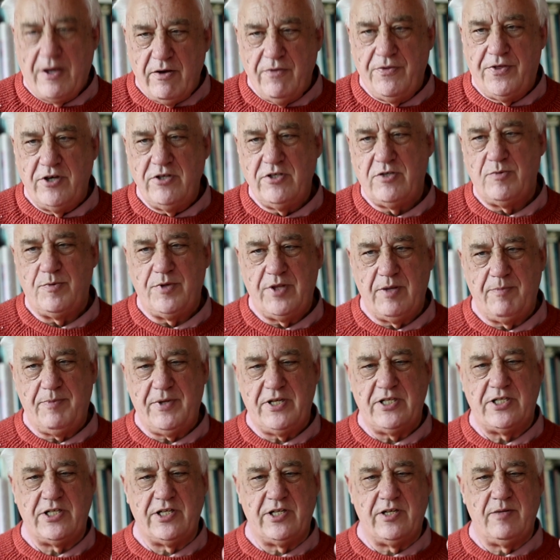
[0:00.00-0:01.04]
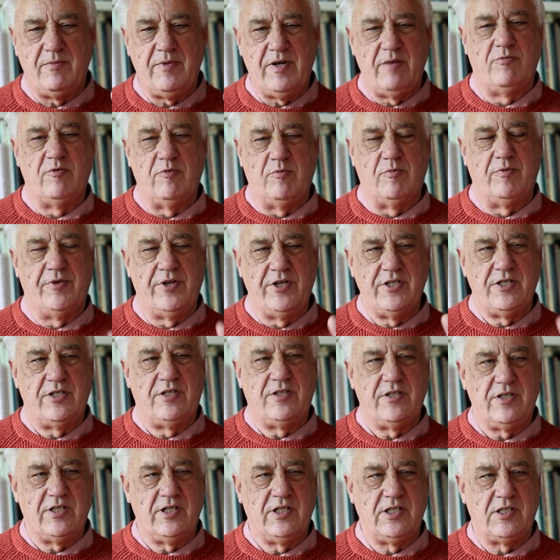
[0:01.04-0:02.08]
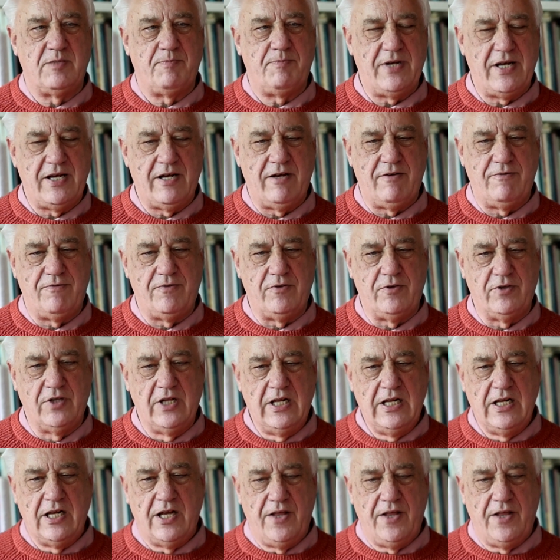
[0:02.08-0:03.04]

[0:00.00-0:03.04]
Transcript: Those were the bits that are memorable, those are the things that are powerful,